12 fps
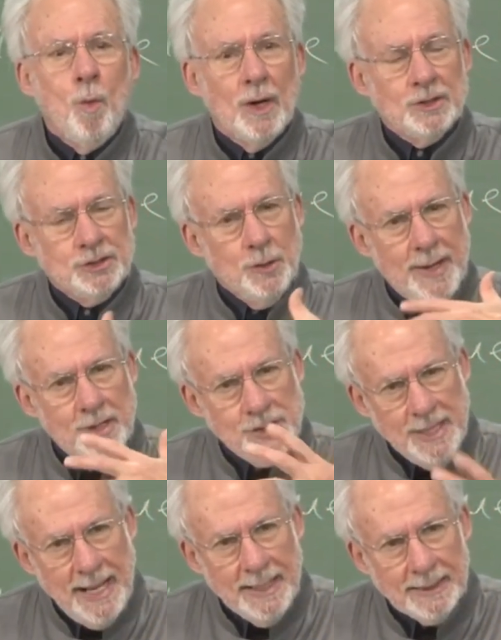worked so
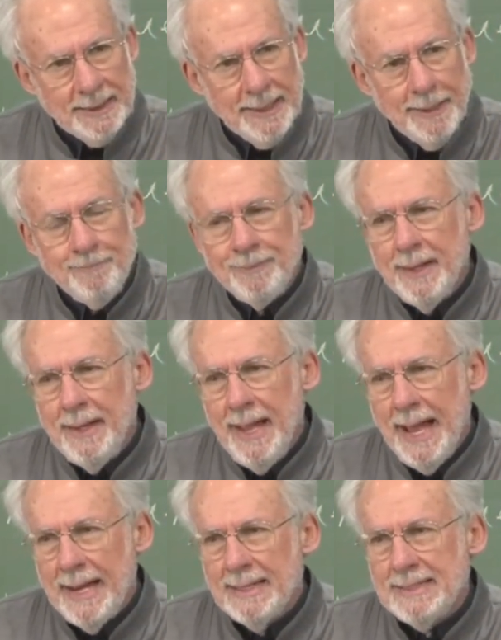energetically
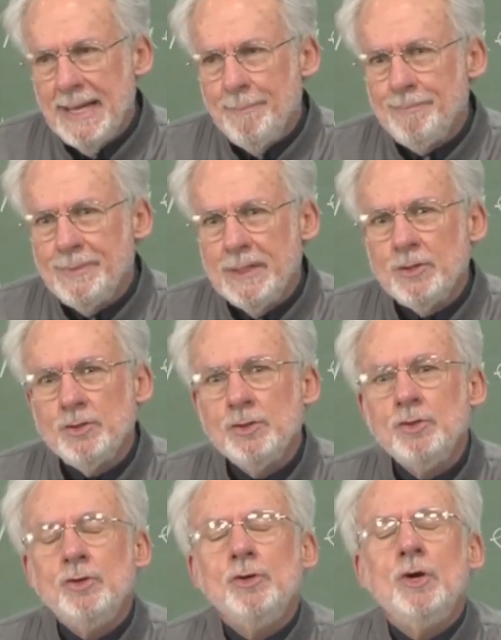at attempting
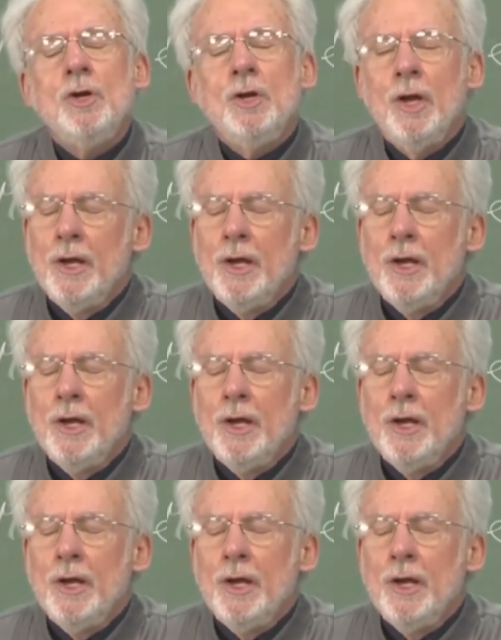to